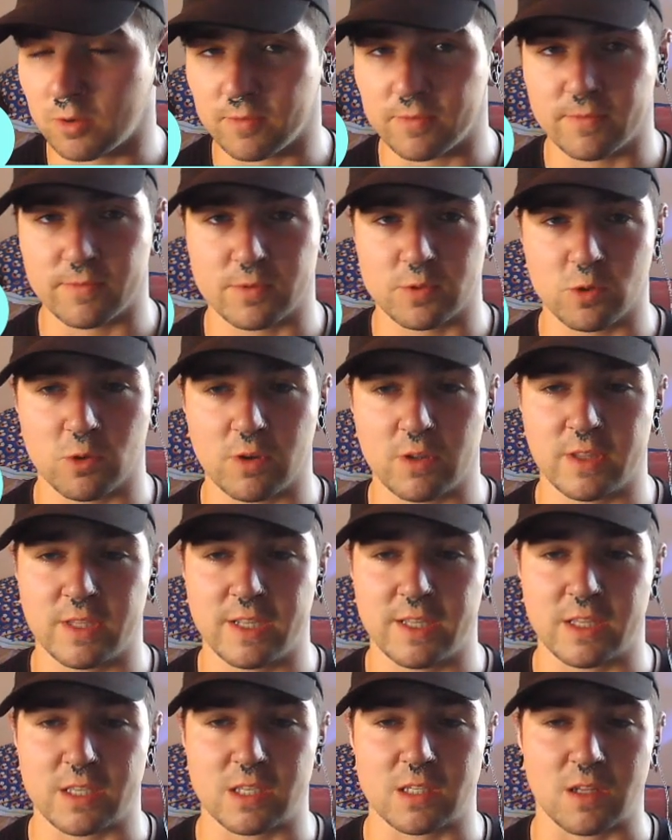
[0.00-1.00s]
sort of saw
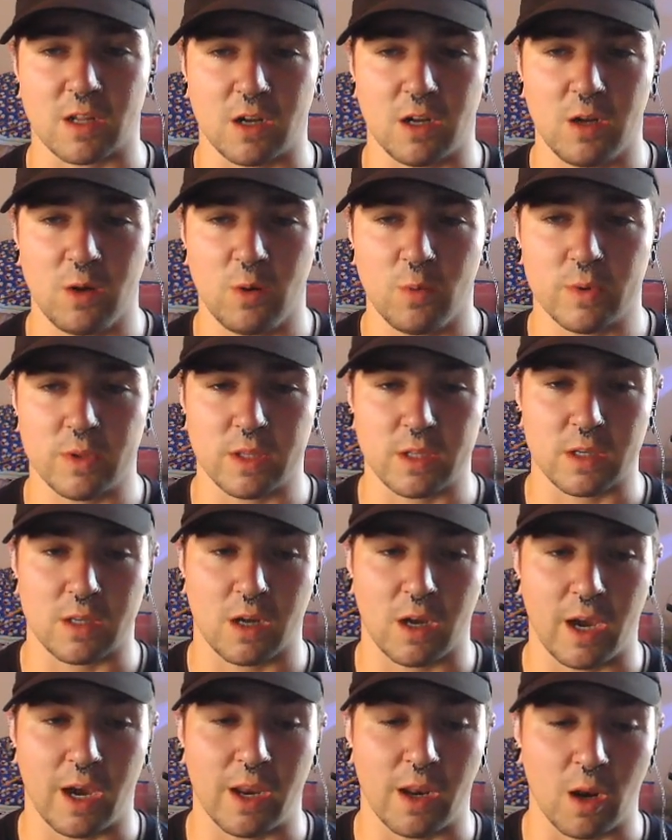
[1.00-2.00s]
near the start, where the
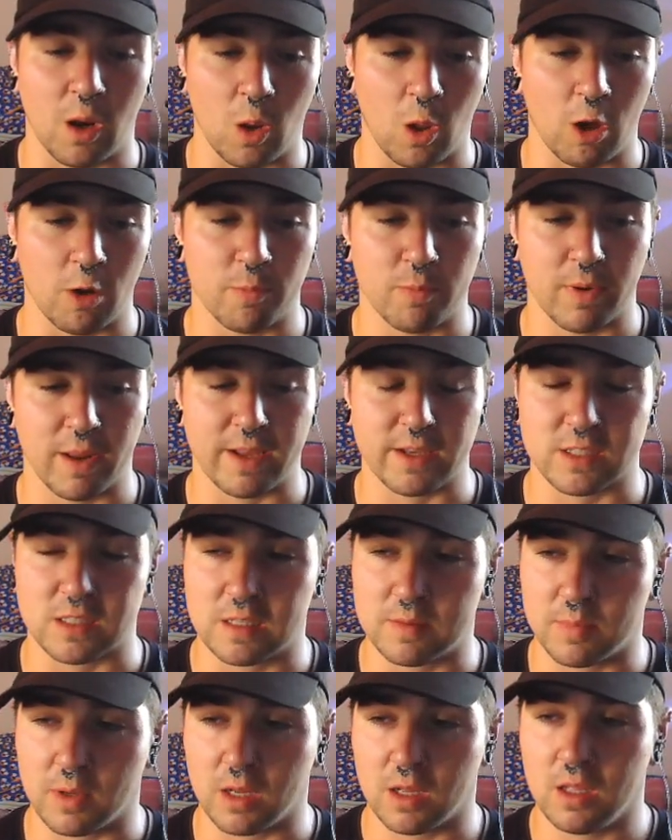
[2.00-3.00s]
guy had a lot of
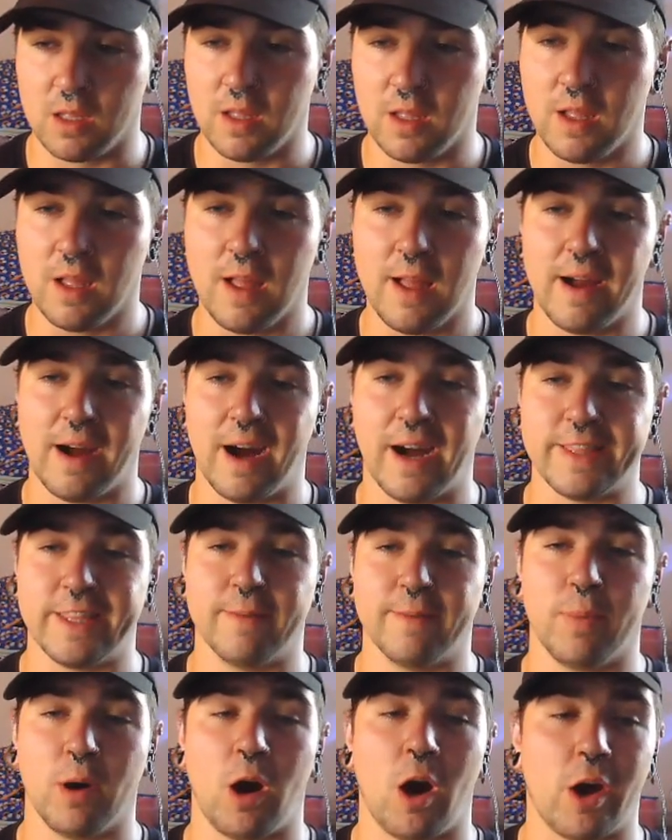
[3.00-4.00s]
plates in the bar,
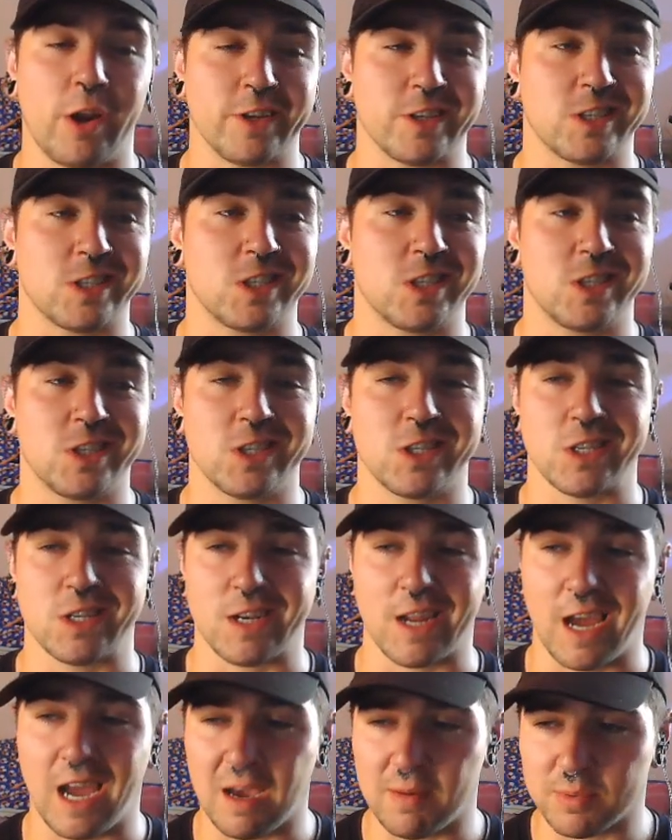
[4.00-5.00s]
and the bar just
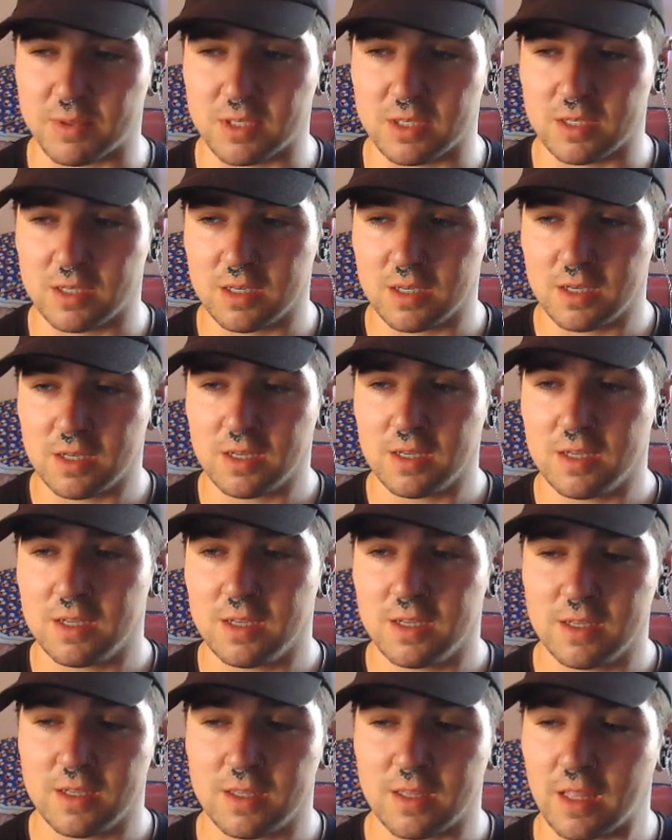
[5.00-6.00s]
snapped.
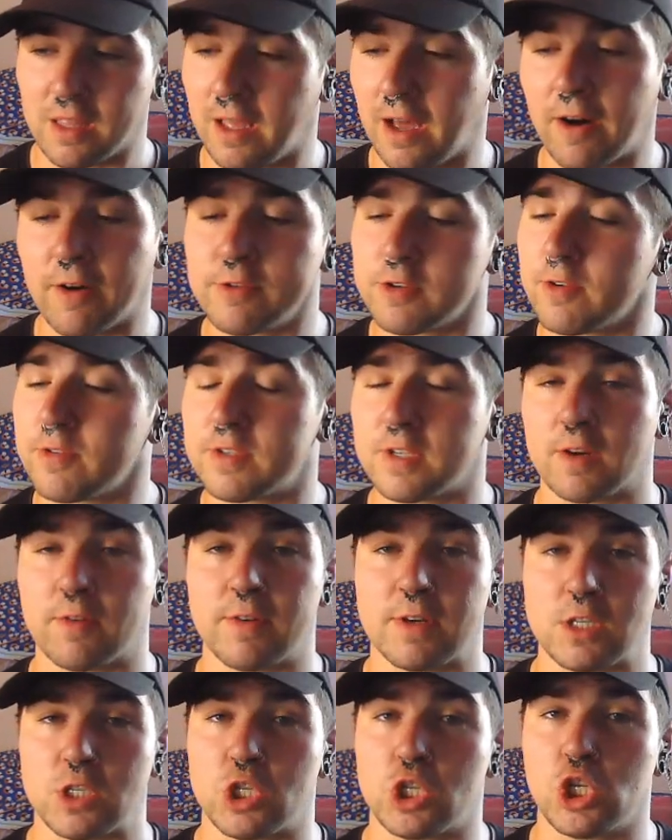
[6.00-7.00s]
That was obviously
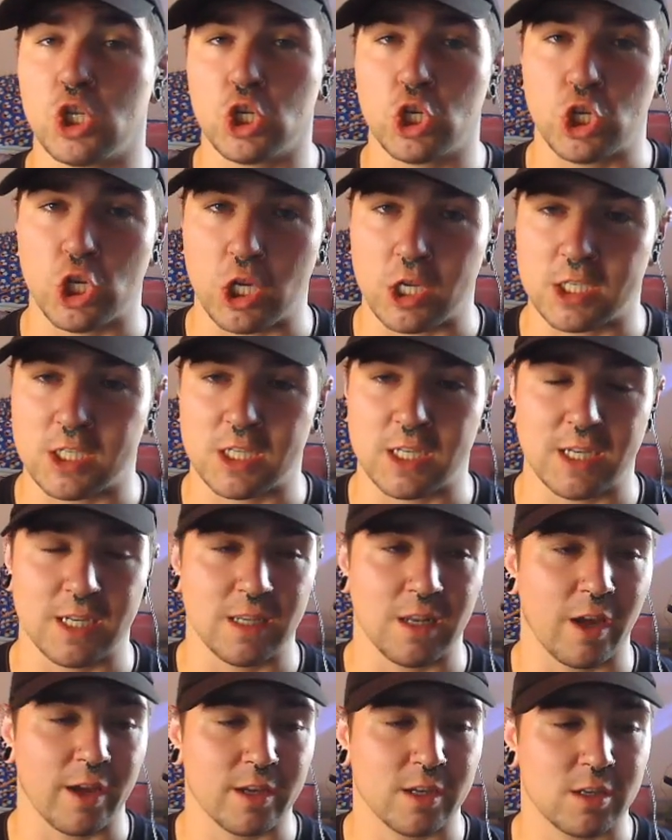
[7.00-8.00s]
a really
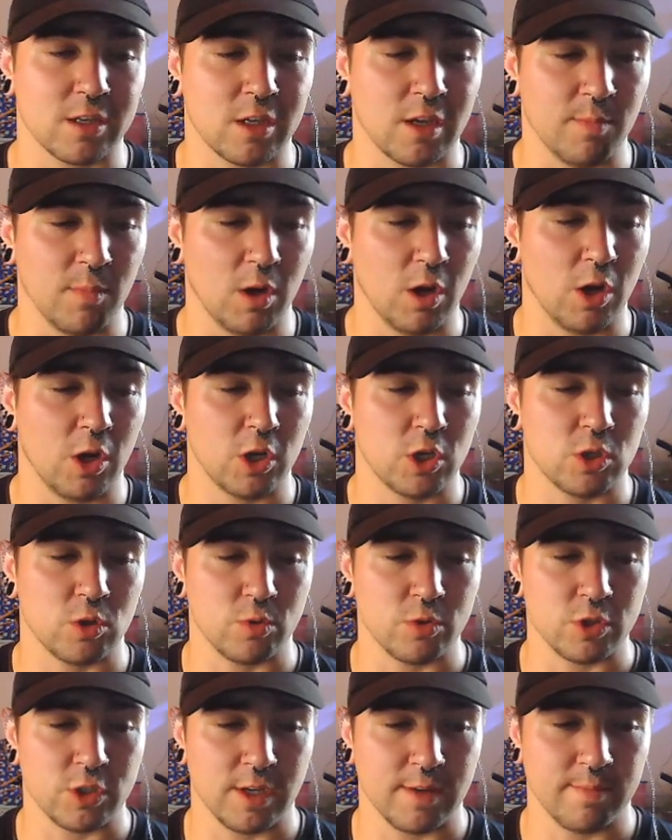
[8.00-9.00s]
shitty, like,
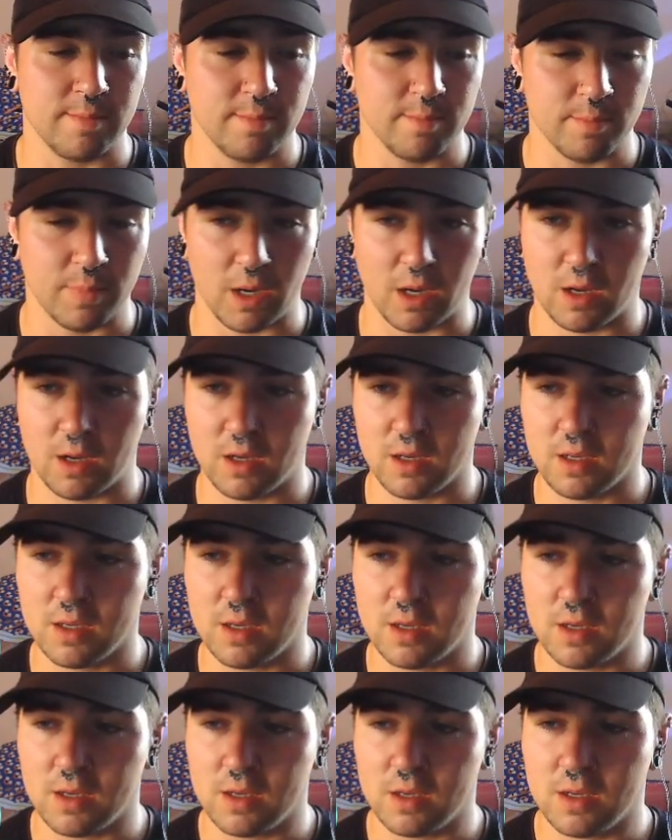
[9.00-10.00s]
commercial gym
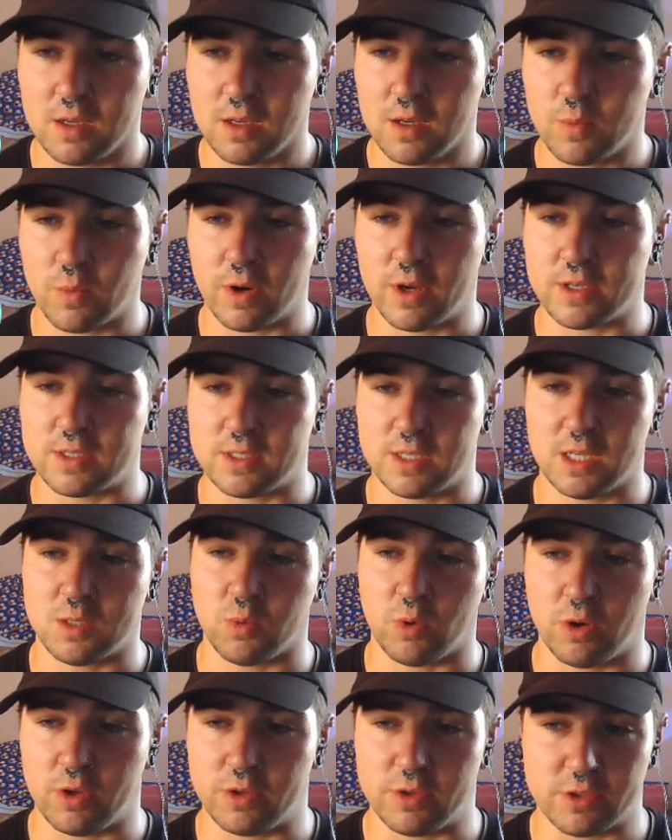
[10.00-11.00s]
bar. Whereas
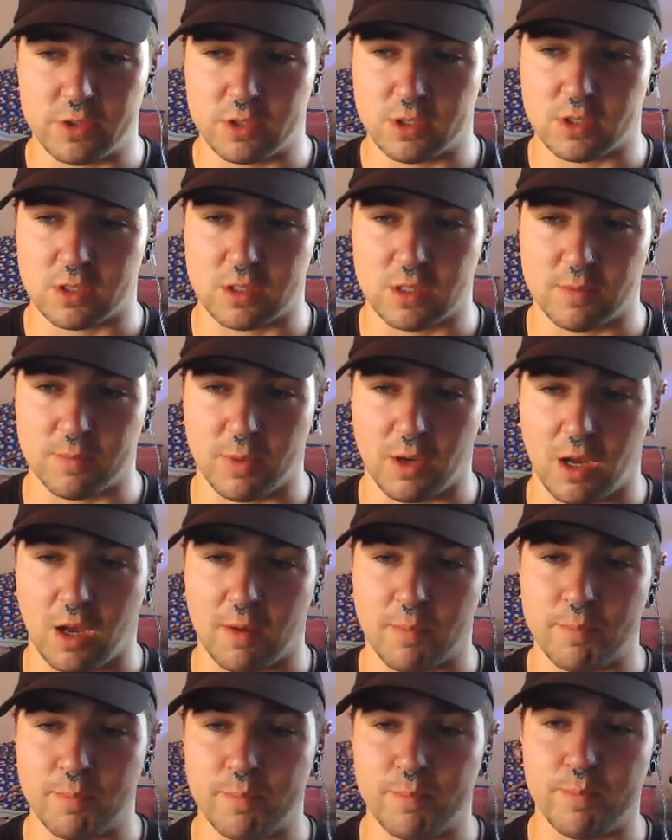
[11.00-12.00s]
this one, just the
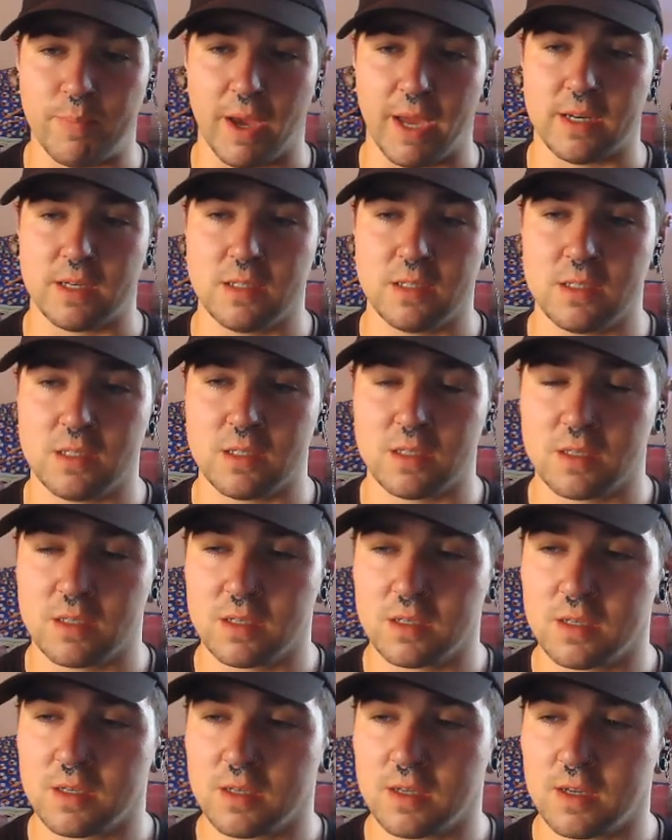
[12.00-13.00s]
bar
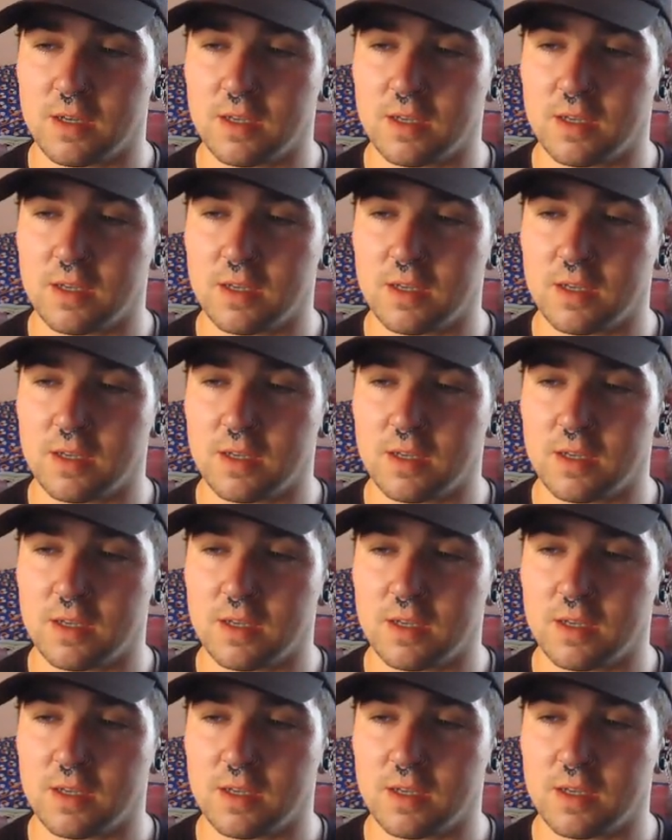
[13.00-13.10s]
bends.